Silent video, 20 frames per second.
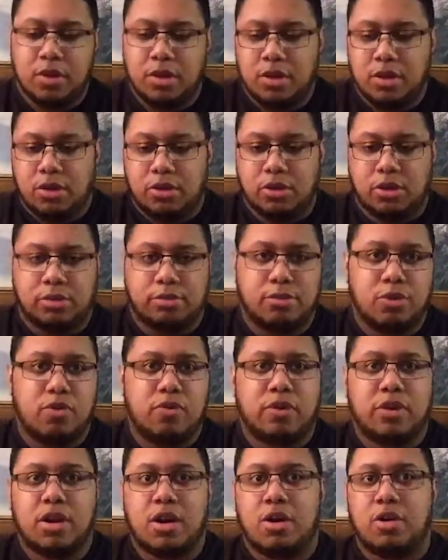Just moving
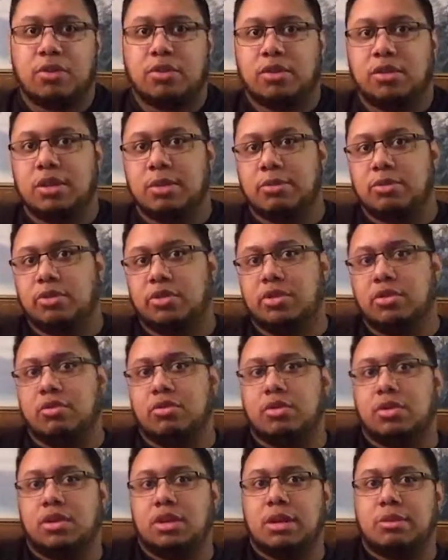on to number 2.
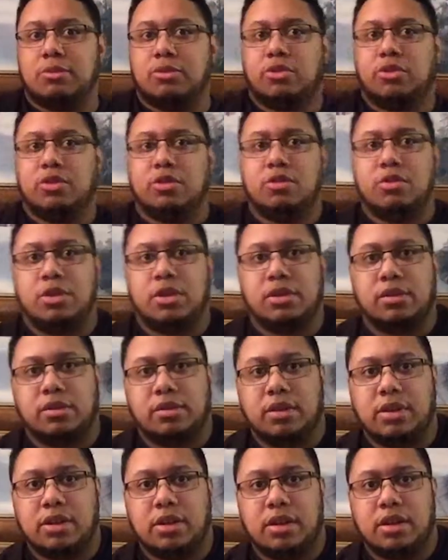Number 2 is
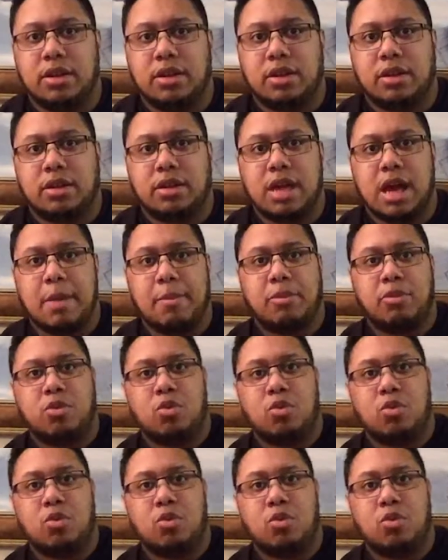the Capital